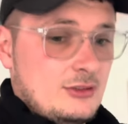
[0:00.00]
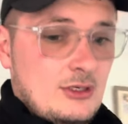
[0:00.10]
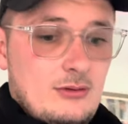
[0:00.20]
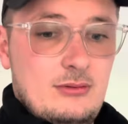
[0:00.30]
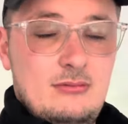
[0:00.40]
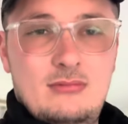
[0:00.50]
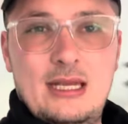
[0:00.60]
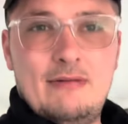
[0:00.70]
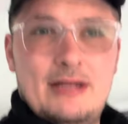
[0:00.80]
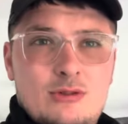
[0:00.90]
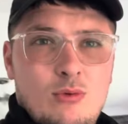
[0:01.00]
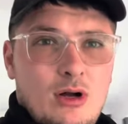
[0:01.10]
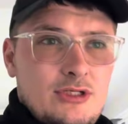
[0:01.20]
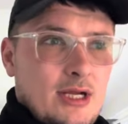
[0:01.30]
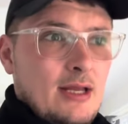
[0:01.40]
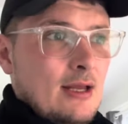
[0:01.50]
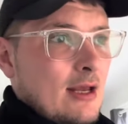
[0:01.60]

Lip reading: so you get ready to watch it.